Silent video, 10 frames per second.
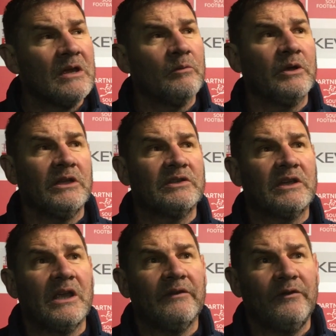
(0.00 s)
We need to
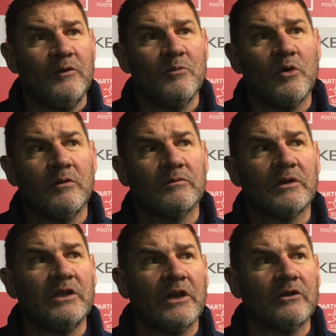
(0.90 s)
get a few more,
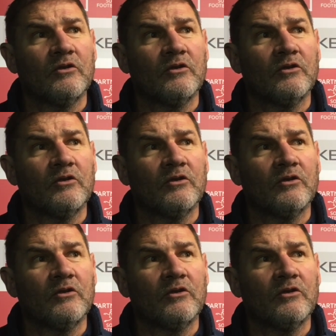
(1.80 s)
you know,